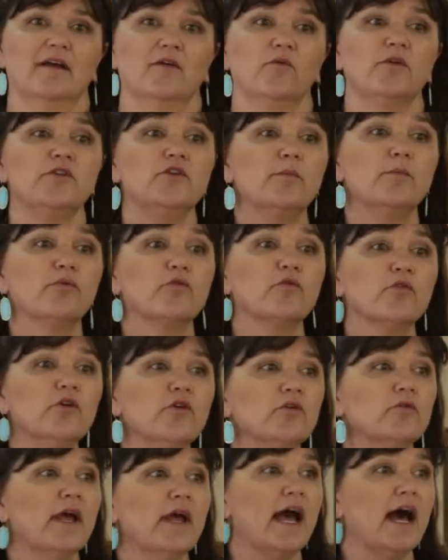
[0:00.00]
When you
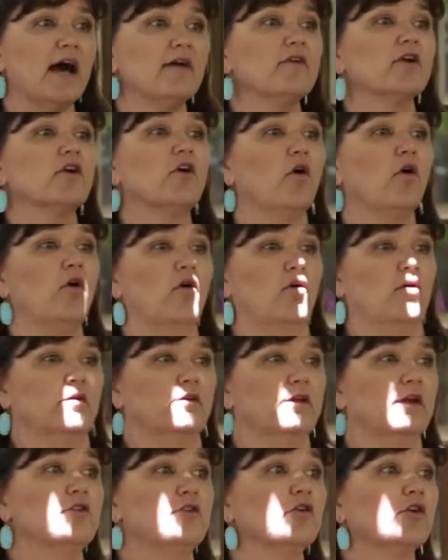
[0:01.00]
prune, have a goal,
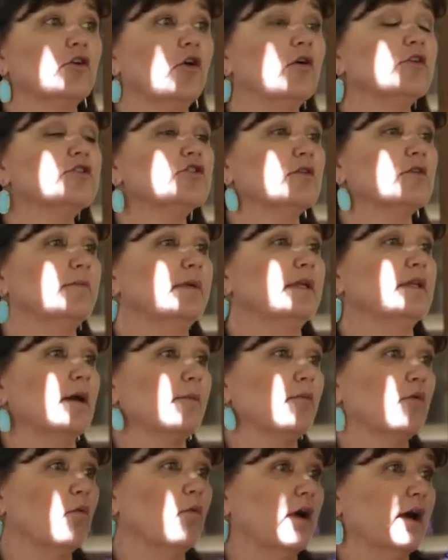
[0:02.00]
and your goal should be,
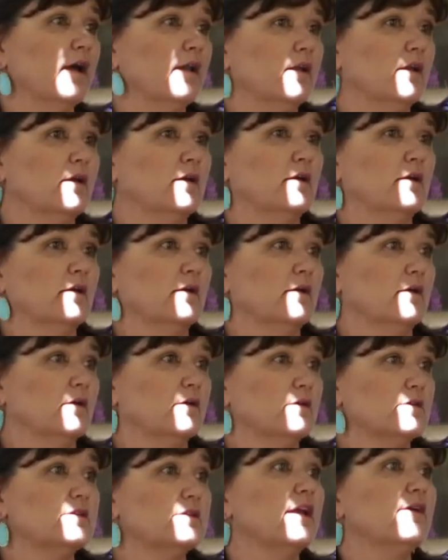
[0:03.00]
number one,
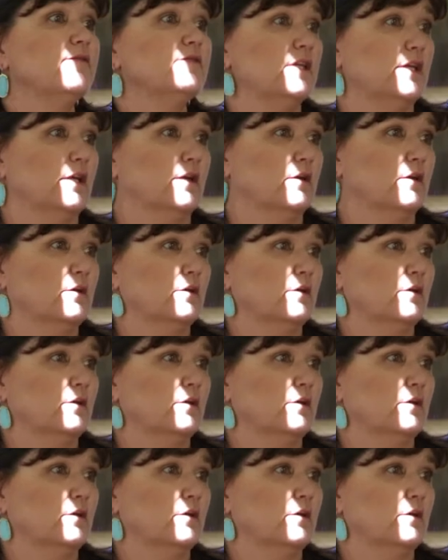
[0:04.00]
safety.